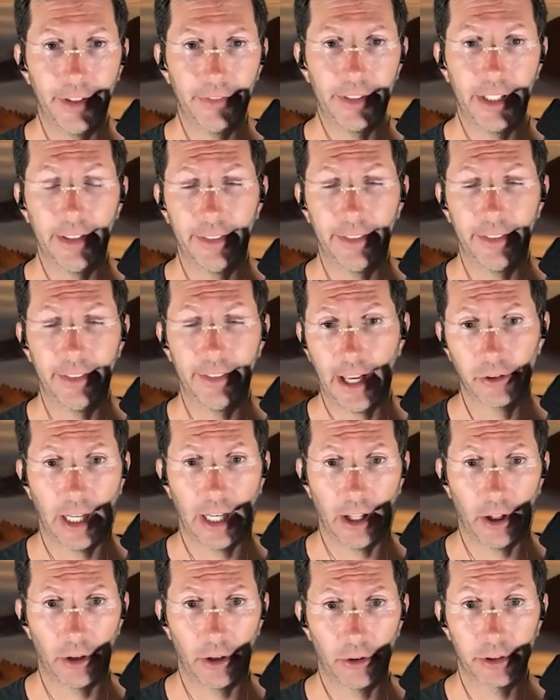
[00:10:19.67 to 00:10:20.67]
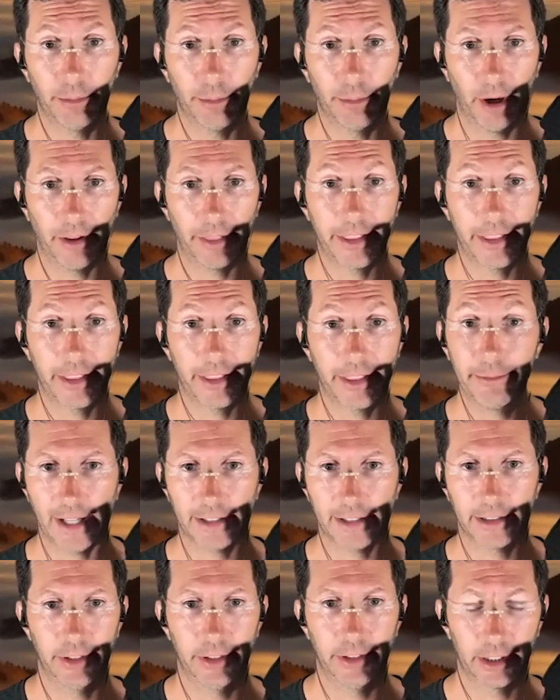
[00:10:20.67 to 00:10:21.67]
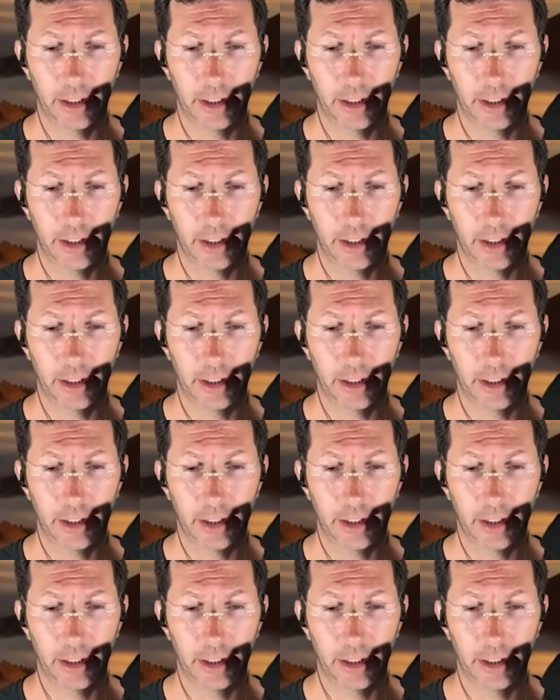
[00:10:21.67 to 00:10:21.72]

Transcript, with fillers: fifteen thousand dollars a month in passive